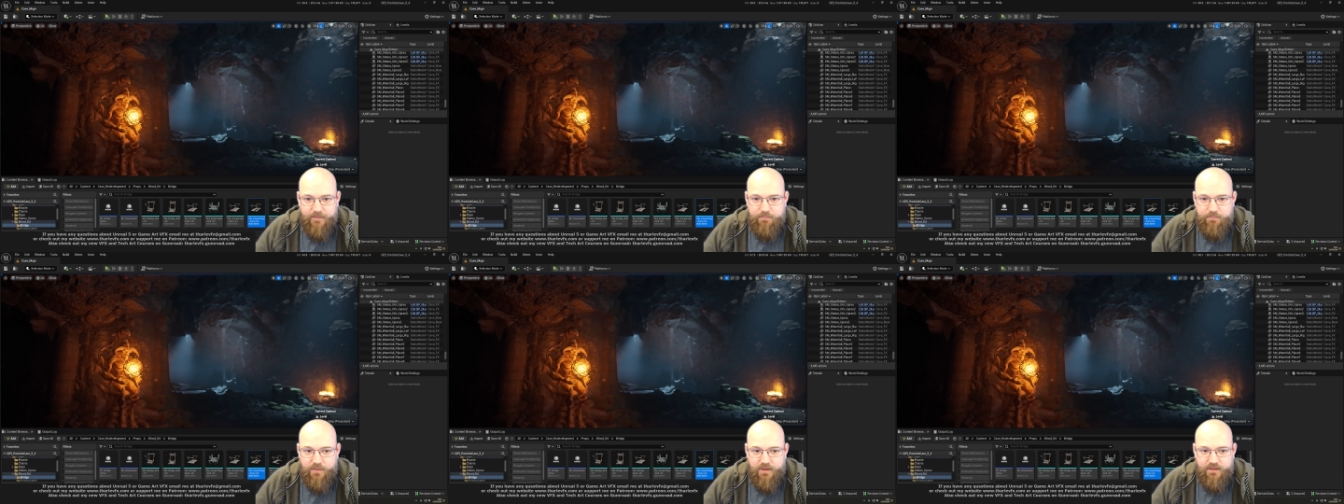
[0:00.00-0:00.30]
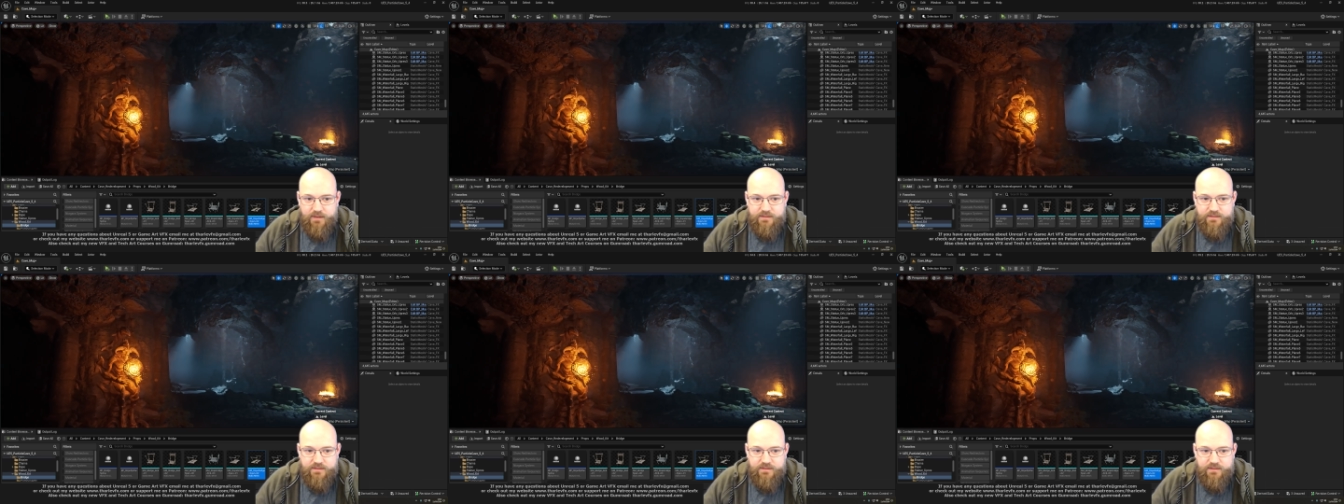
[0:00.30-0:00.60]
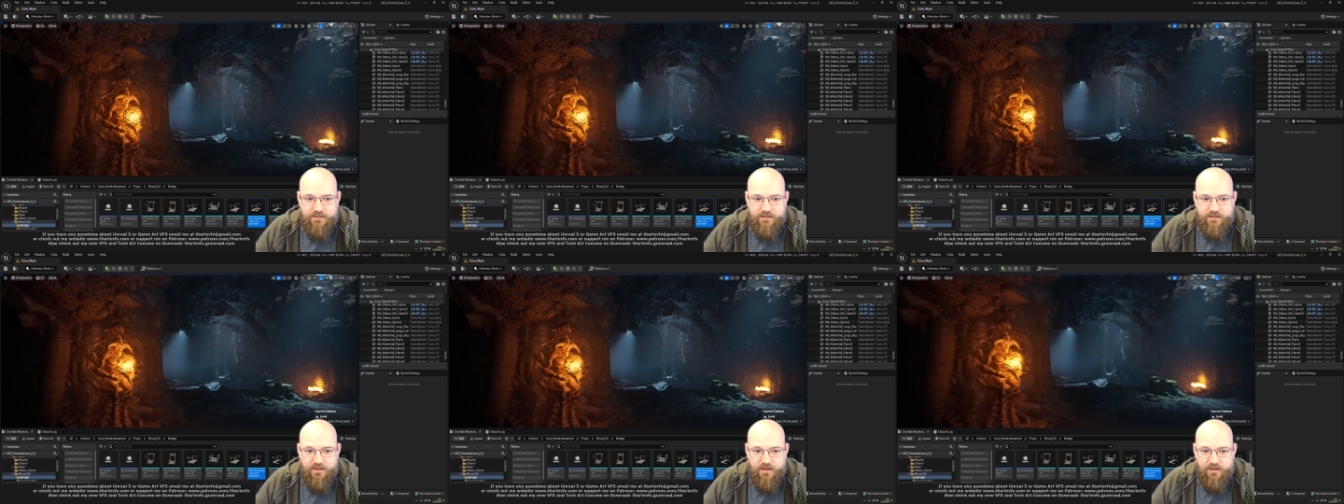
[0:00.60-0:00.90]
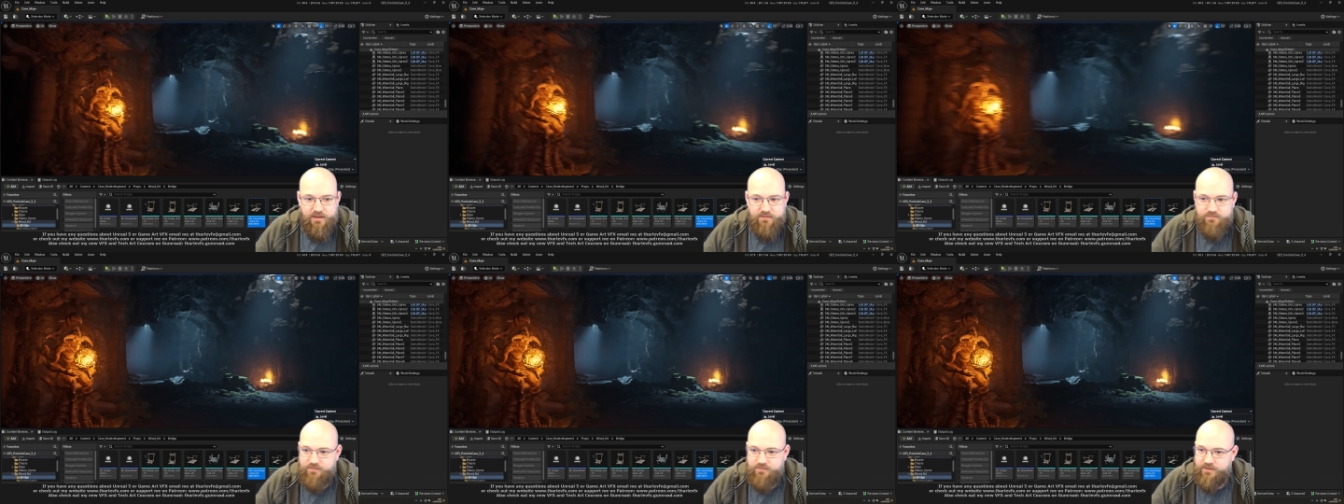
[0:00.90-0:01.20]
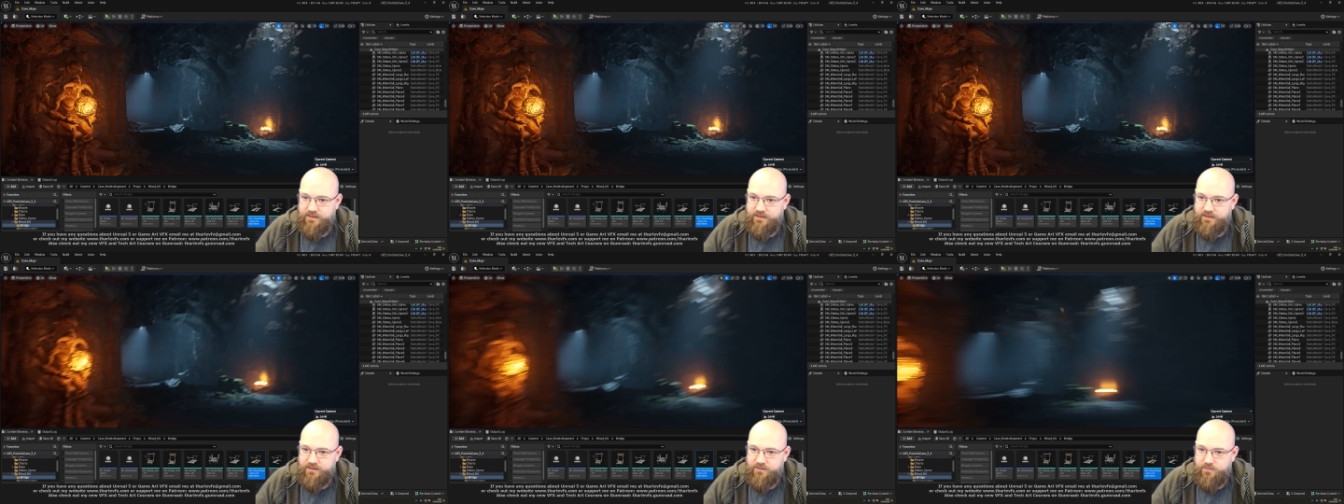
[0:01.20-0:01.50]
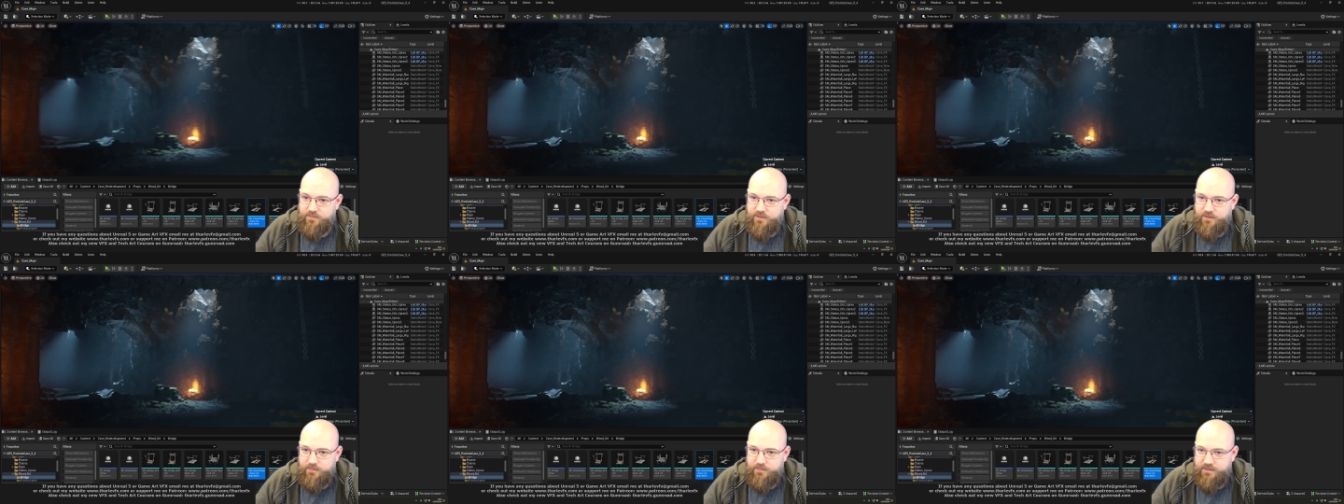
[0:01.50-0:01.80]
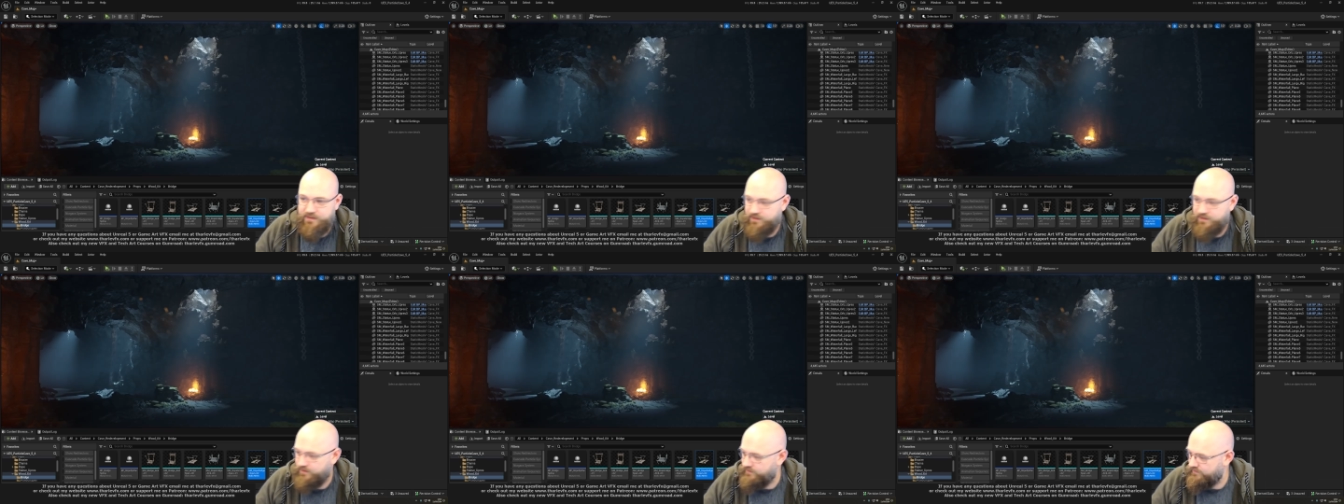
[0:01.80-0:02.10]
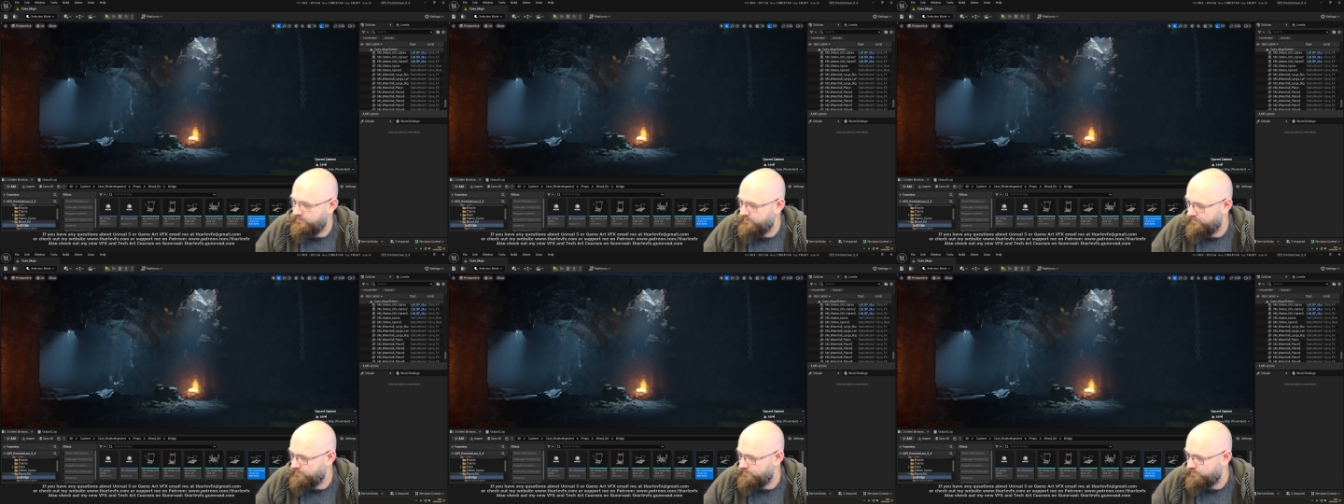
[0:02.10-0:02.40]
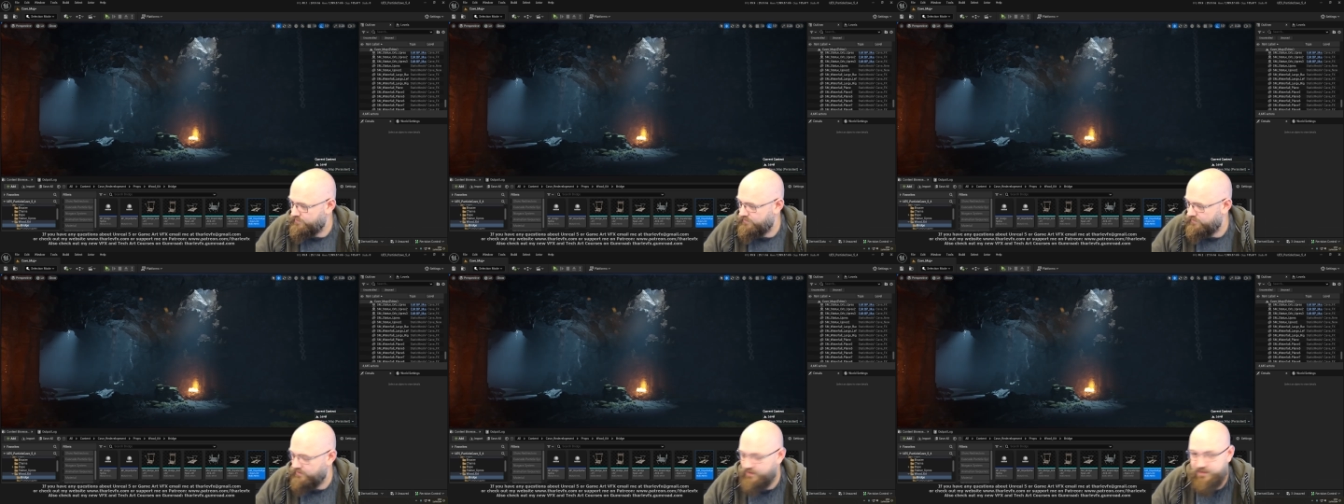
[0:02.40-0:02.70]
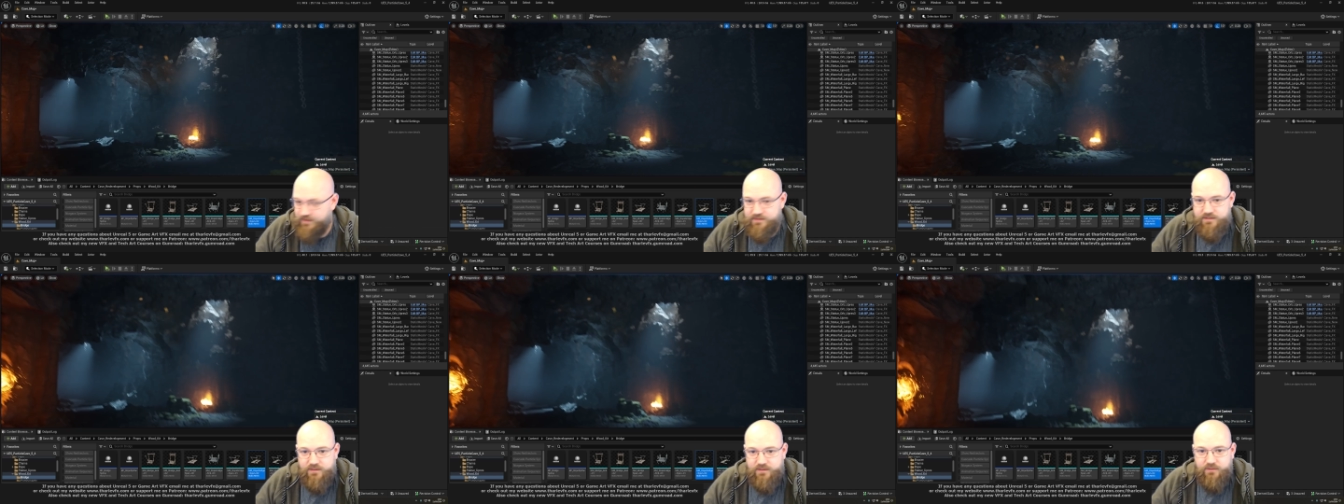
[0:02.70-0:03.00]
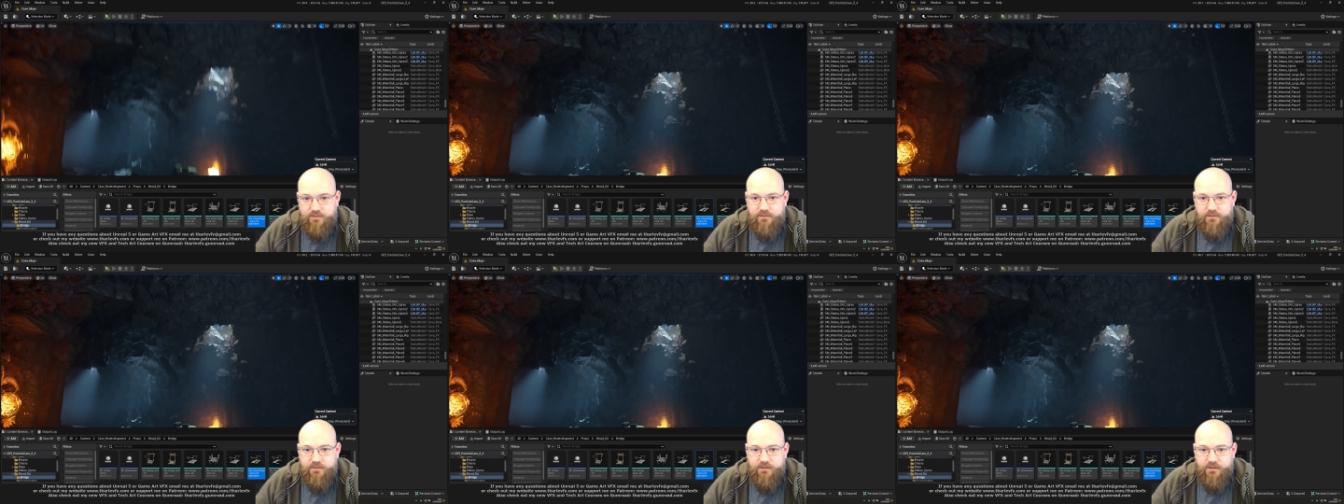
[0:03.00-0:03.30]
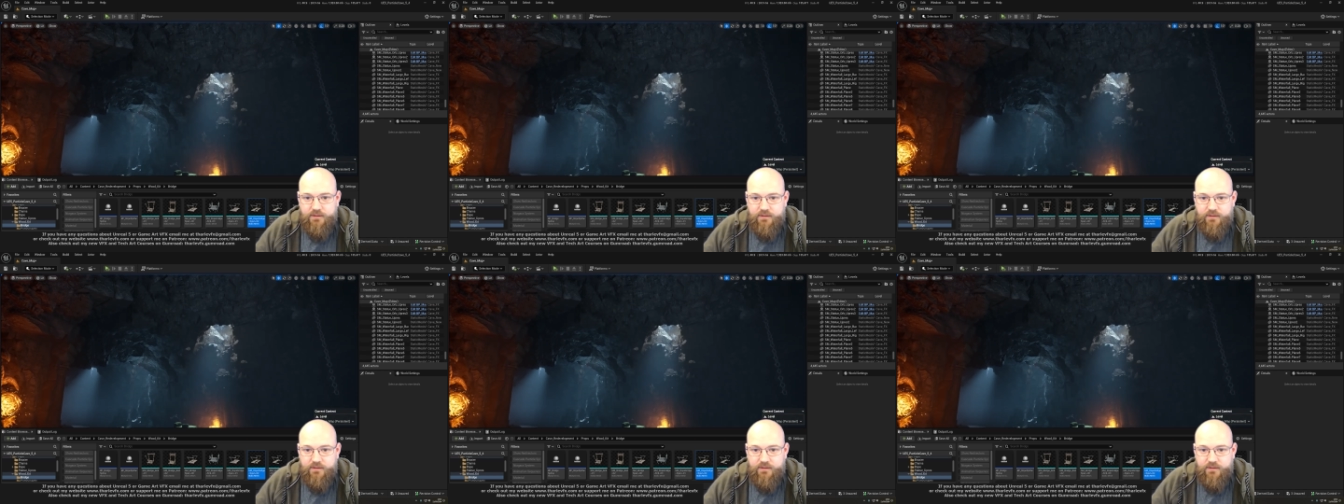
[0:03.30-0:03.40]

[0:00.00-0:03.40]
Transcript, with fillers: but hopefully will be done pretty soon.